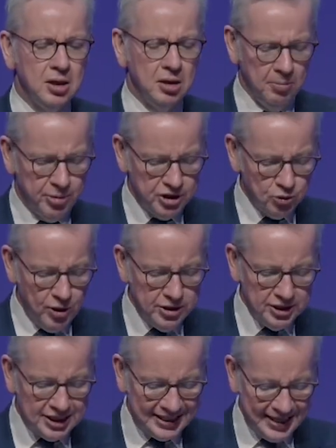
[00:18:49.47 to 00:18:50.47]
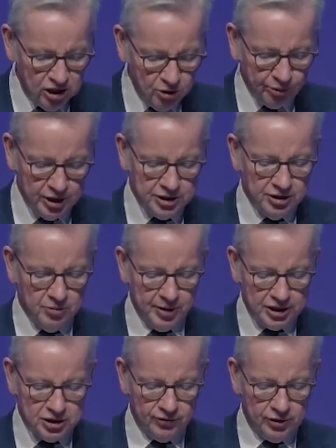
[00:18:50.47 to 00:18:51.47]
But as well as celebrating the
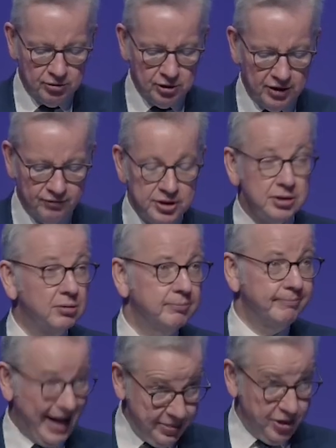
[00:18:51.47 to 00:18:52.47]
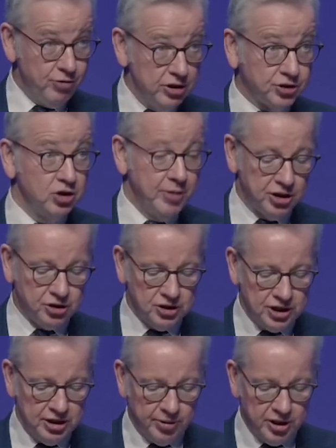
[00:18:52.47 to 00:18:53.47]
best of local government, and there is so much to
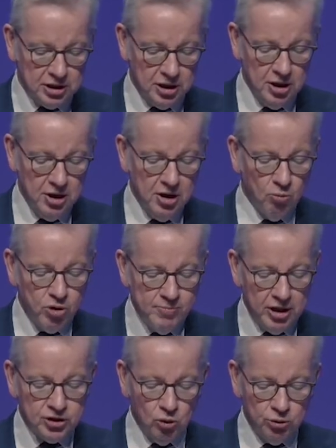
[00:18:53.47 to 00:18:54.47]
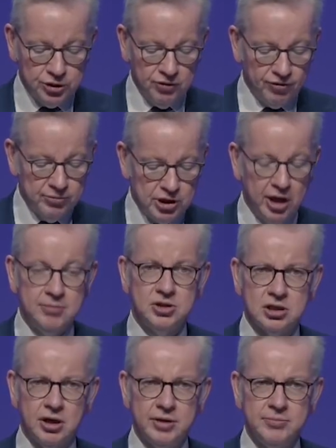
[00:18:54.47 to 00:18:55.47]
celebrate, we must also from time to
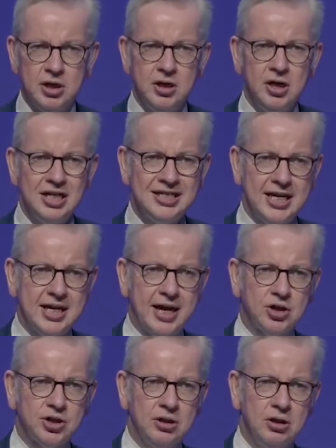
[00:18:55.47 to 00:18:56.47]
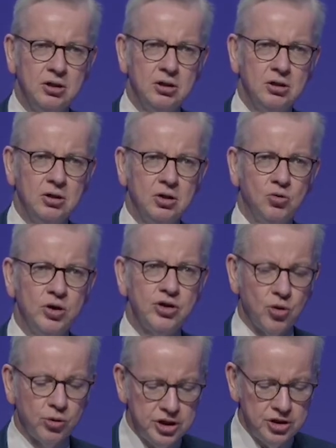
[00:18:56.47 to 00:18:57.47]
time take action when
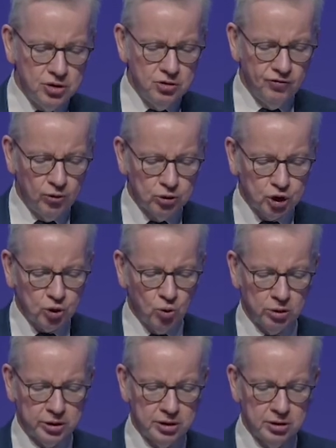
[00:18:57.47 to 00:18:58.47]
authorities do fall short.